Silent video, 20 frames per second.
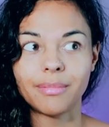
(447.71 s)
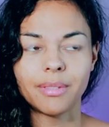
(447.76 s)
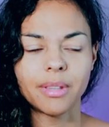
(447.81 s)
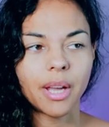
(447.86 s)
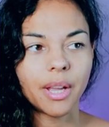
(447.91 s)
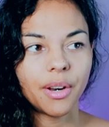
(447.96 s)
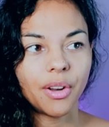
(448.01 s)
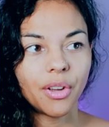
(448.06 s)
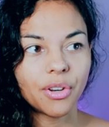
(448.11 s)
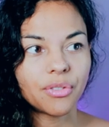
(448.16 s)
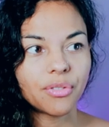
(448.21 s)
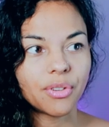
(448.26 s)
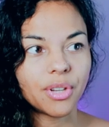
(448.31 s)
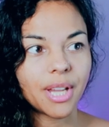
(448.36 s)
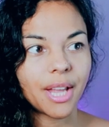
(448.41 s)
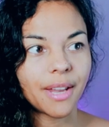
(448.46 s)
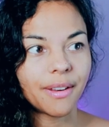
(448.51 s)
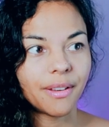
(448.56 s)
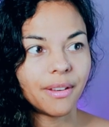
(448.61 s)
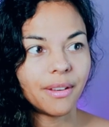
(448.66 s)
nine
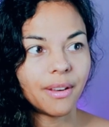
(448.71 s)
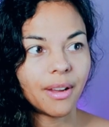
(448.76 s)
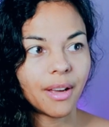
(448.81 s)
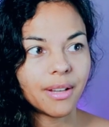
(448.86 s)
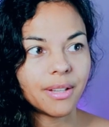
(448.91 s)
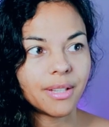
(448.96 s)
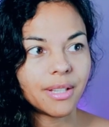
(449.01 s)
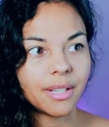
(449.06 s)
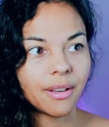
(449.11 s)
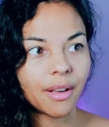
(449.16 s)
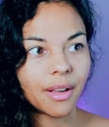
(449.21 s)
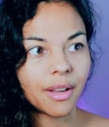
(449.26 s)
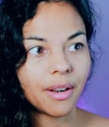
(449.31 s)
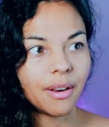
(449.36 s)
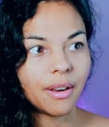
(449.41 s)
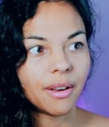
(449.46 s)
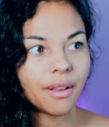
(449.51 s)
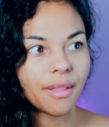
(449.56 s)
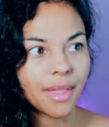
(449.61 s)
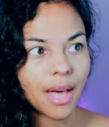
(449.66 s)
hundred ninety-nine
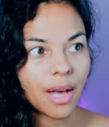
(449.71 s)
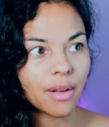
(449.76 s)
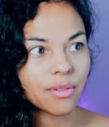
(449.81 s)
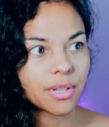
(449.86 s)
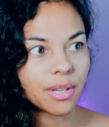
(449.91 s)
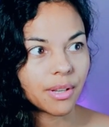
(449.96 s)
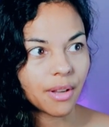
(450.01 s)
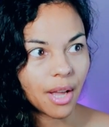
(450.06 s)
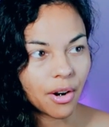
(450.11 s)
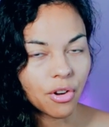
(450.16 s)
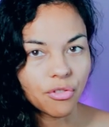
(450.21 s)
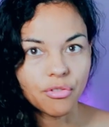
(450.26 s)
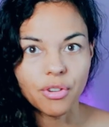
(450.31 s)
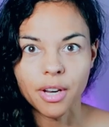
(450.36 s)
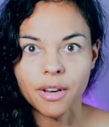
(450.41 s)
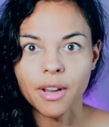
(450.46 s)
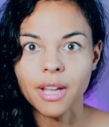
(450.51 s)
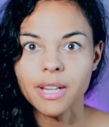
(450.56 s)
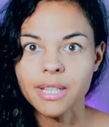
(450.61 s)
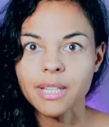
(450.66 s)
thousand nine
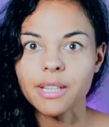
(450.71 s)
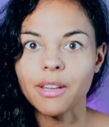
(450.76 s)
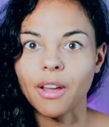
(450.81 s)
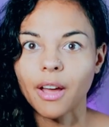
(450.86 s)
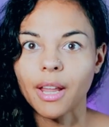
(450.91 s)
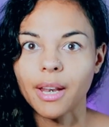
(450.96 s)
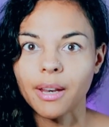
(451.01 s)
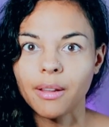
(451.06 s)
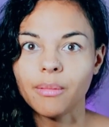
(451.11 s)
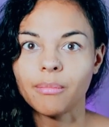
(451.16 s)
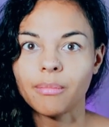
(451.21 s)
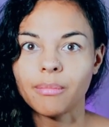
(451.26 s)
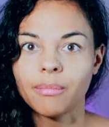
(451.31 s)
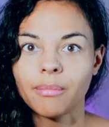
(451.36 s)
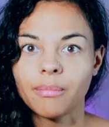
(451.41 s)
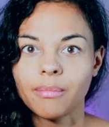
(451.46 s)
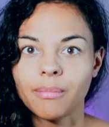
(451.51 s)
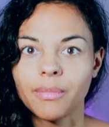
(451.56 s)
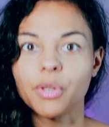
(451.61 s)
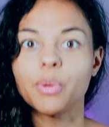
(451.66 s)
hundred ninety-nine.
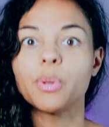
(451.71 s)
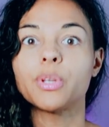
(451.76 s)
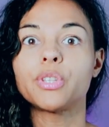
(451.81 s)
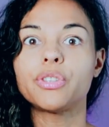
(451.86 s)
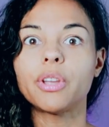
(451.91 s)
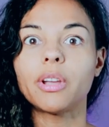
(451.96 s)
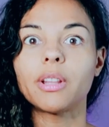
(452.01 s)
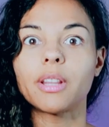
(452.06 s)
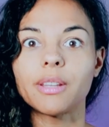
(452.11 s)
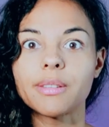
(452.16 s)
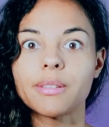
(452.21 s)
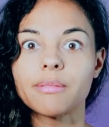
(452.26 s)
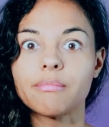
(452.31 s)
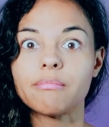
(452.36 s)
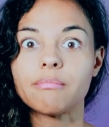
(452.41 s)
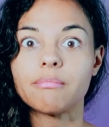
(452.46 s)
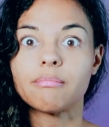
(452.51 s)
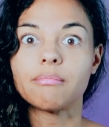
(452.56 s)
U S dollars.